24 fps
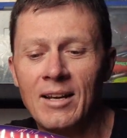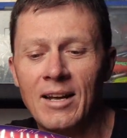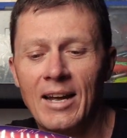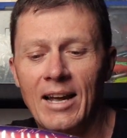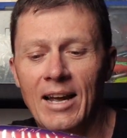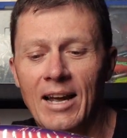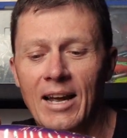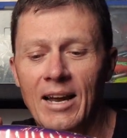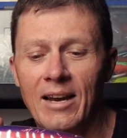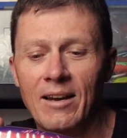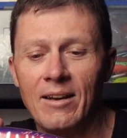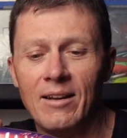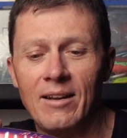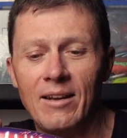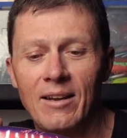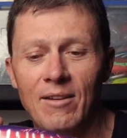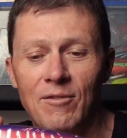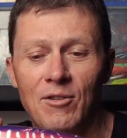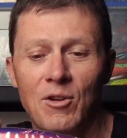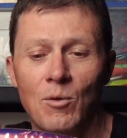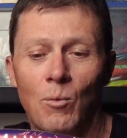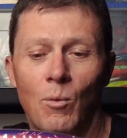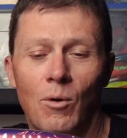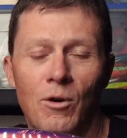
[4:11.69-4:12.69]
and
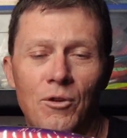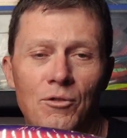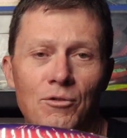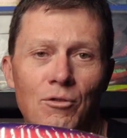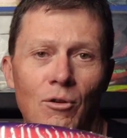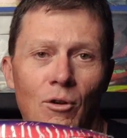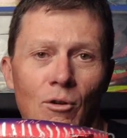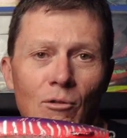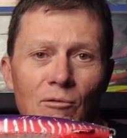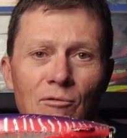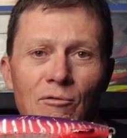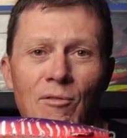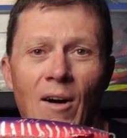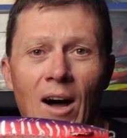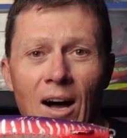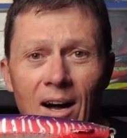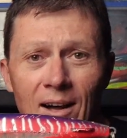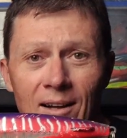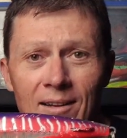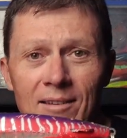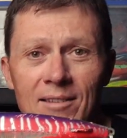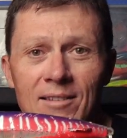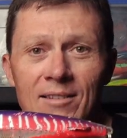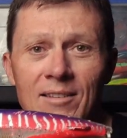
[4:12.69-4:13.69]
if you want to troll
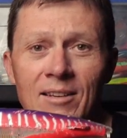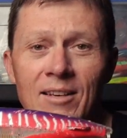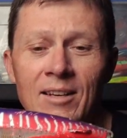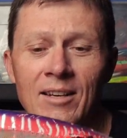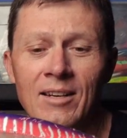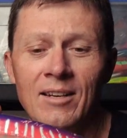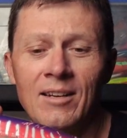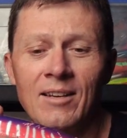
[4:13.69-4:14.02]
fast,